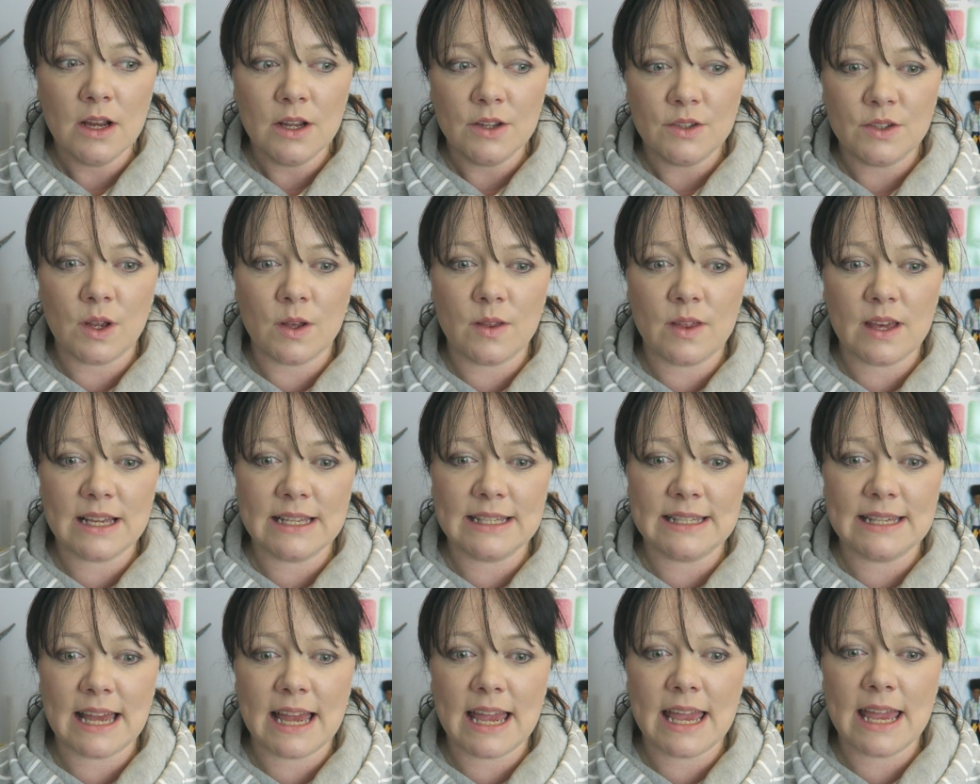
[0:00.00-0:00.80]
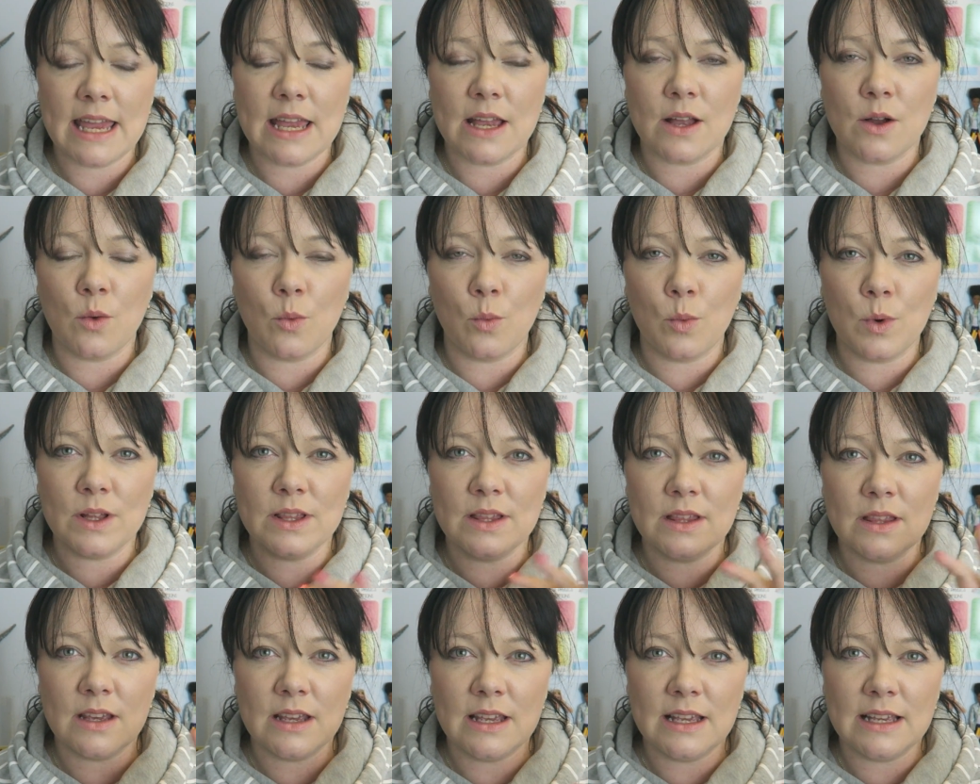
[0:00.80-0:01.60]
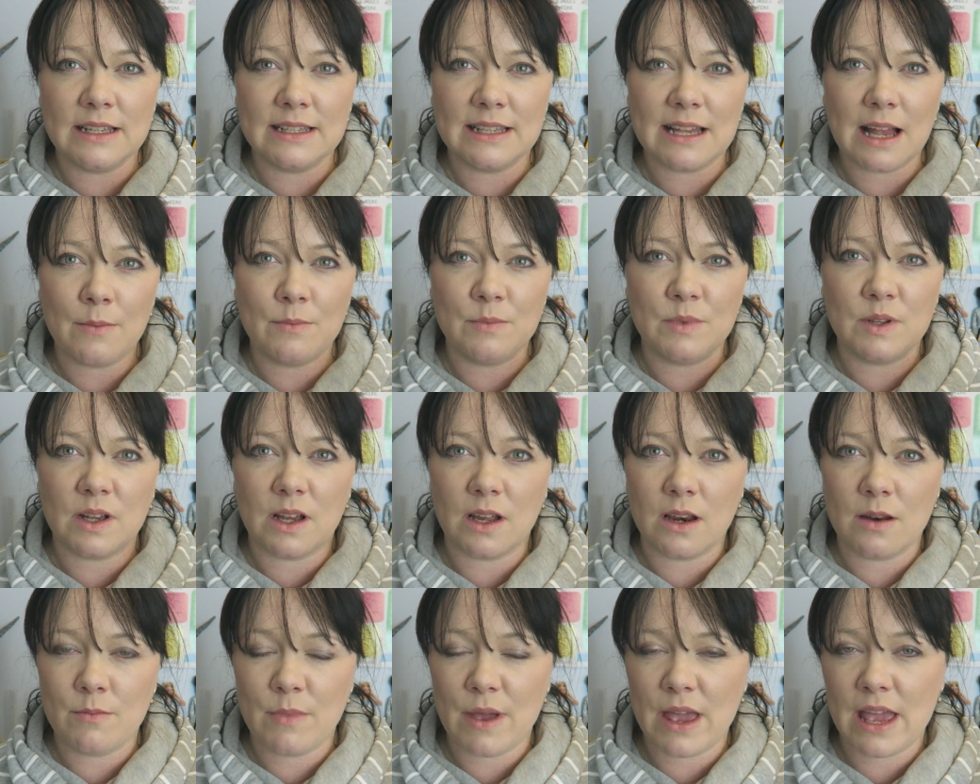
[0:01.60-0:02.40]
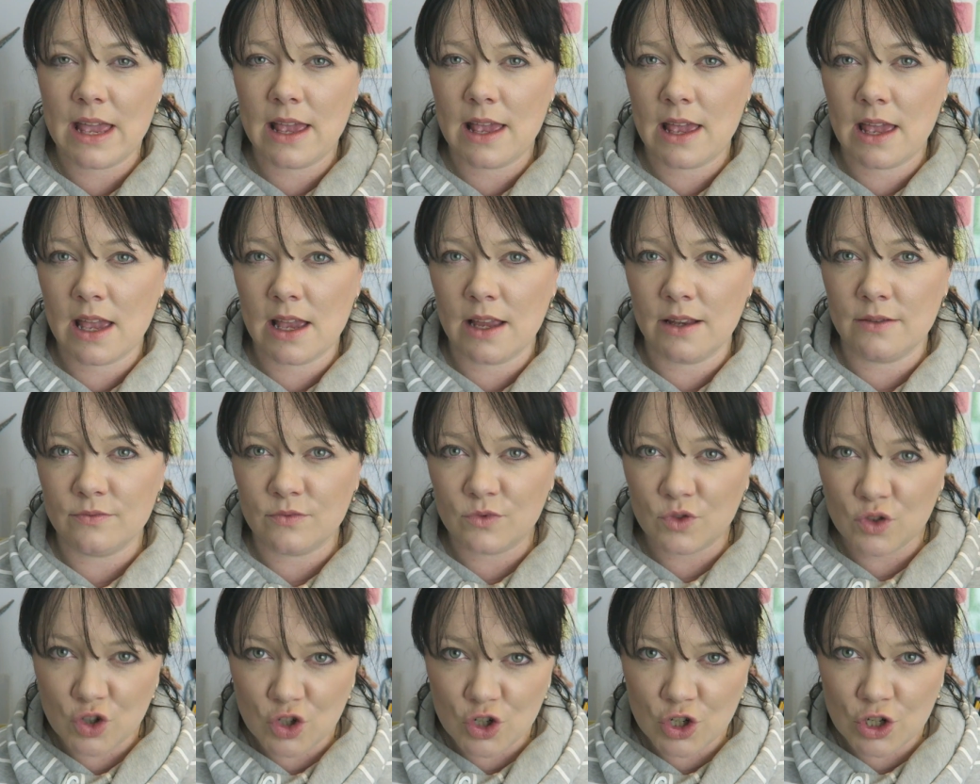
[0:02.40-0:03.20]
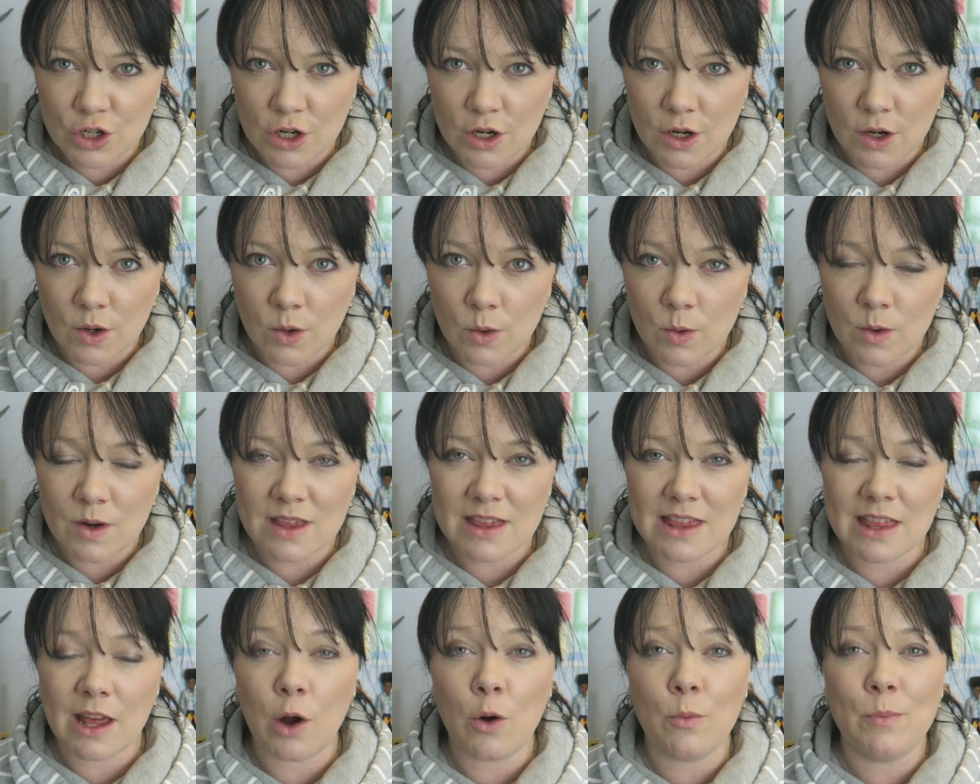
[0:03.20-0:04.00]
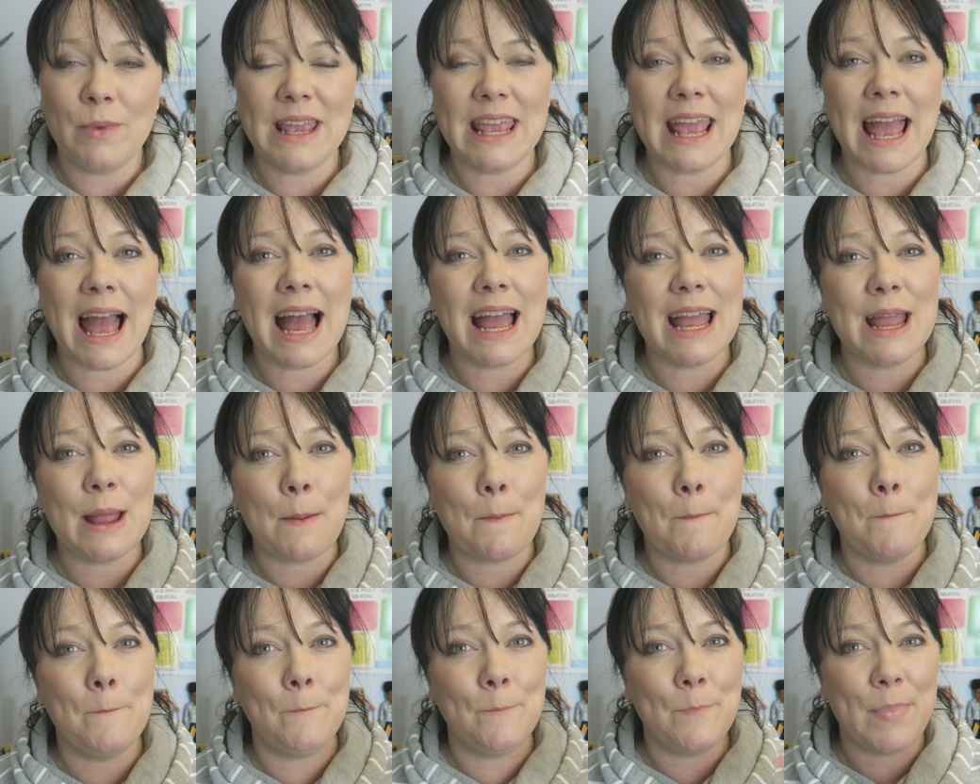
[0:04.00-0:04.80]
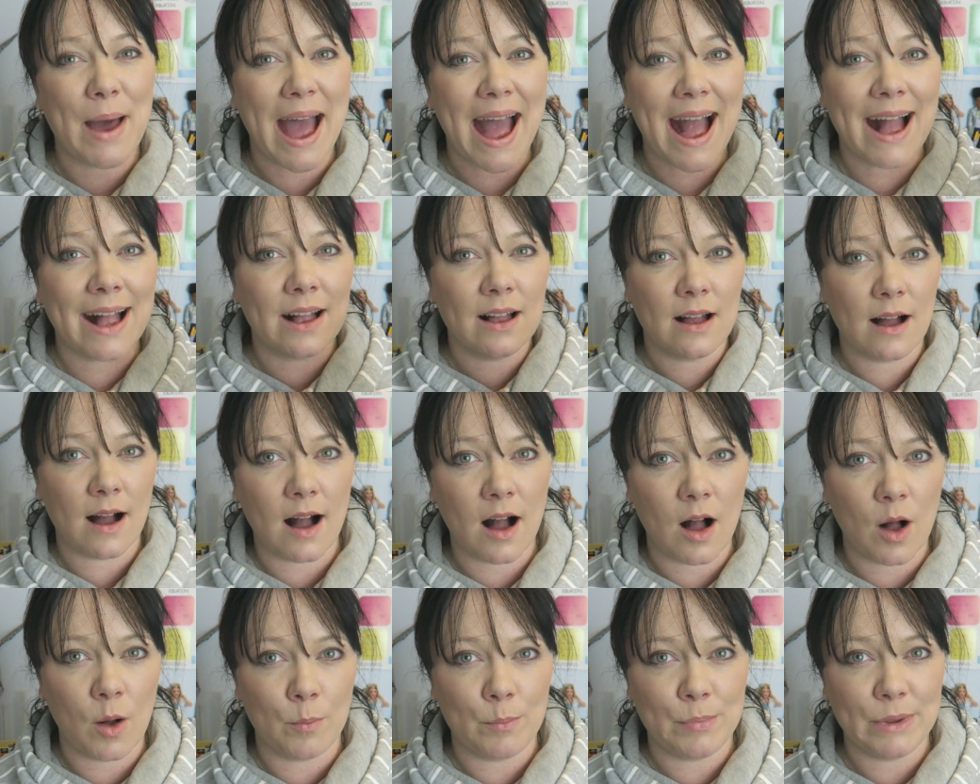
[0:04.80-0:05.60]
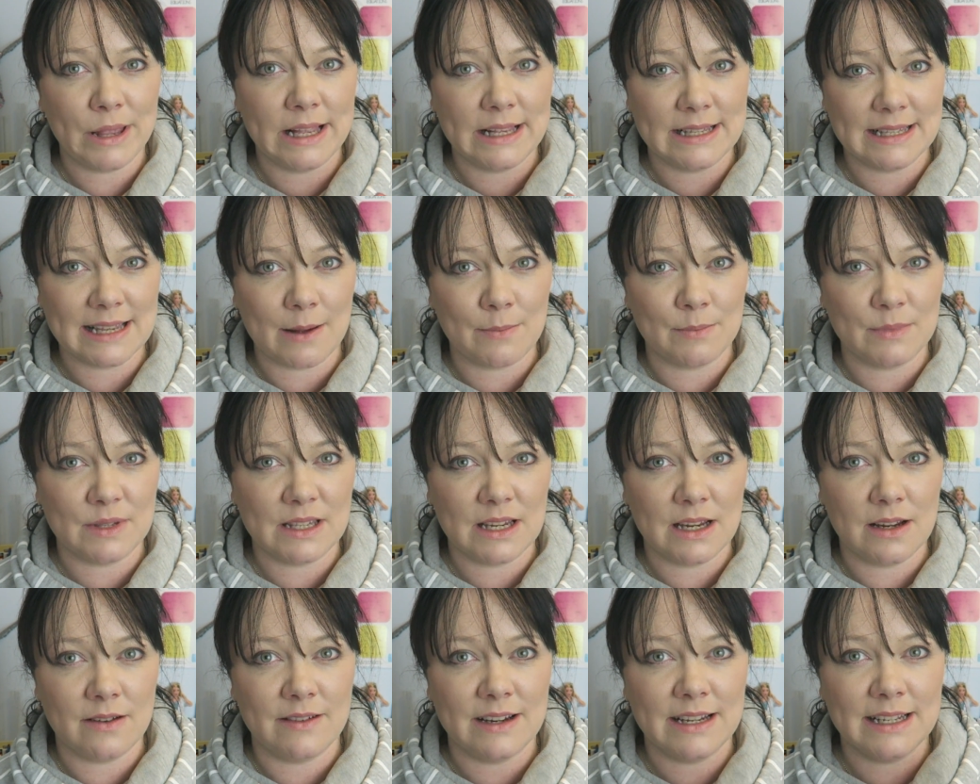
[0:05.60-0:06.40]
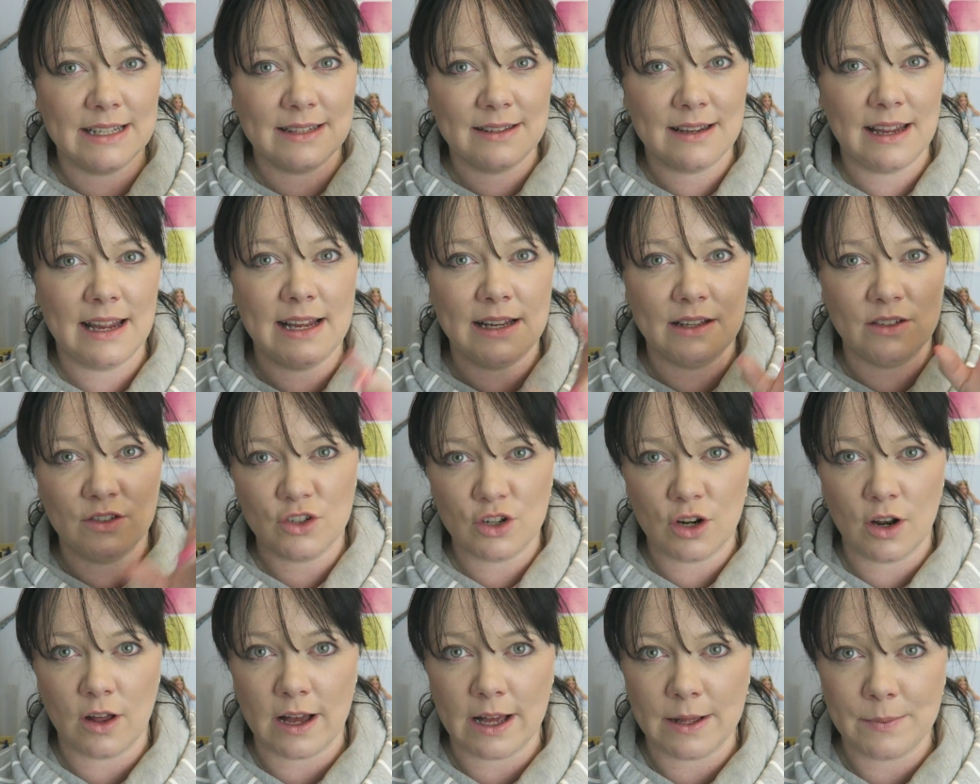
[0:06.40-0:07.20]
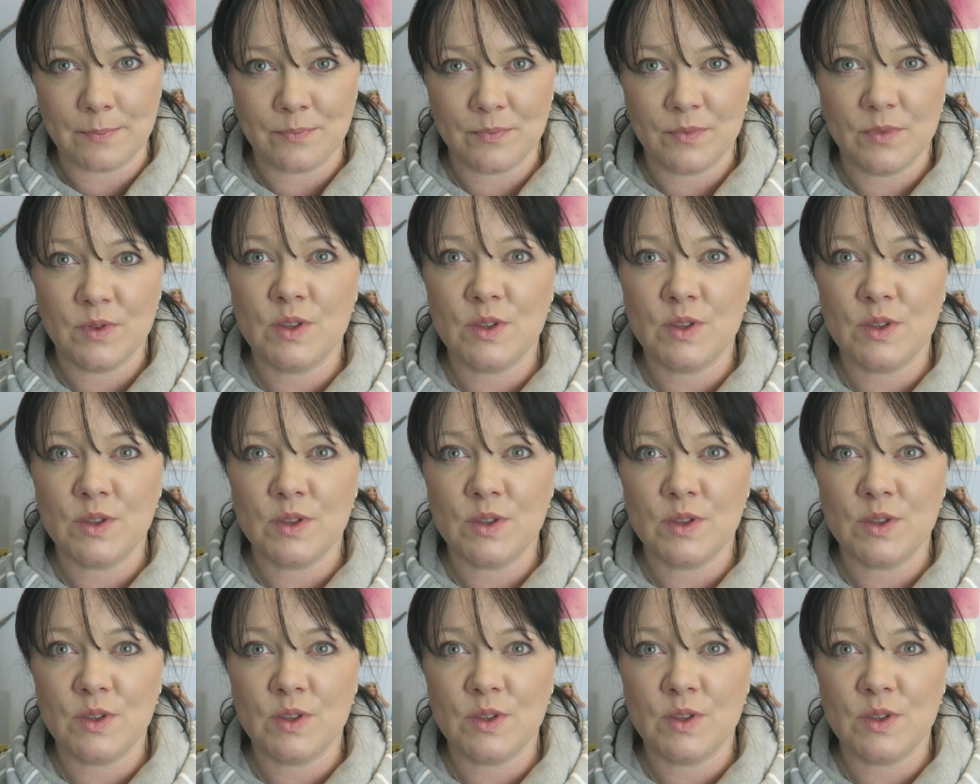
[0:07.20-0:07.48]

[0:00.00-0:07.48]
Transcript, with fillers: So they're saying when the exams are going to be in June, there'll be a backup exam series in July.